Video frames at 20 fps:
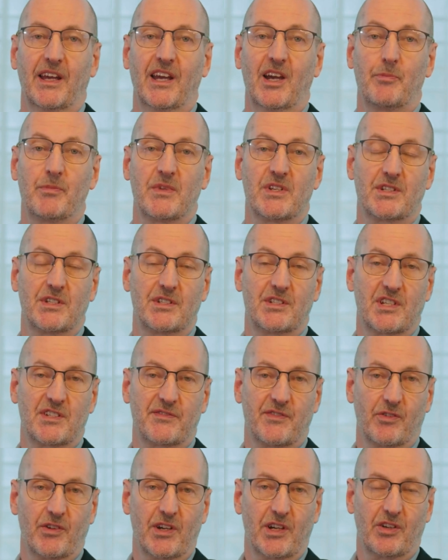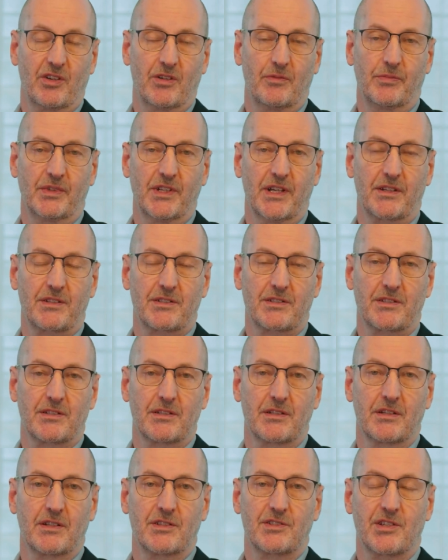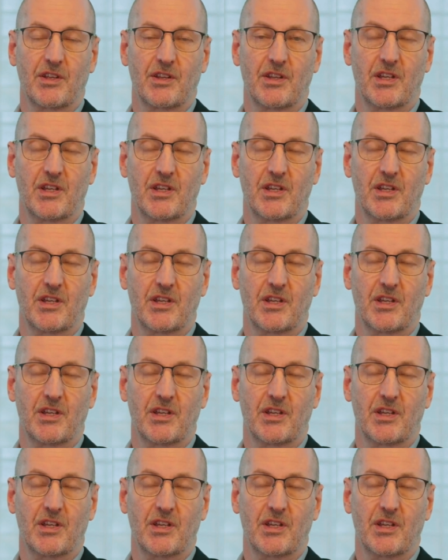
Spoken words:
Our business is very complex, so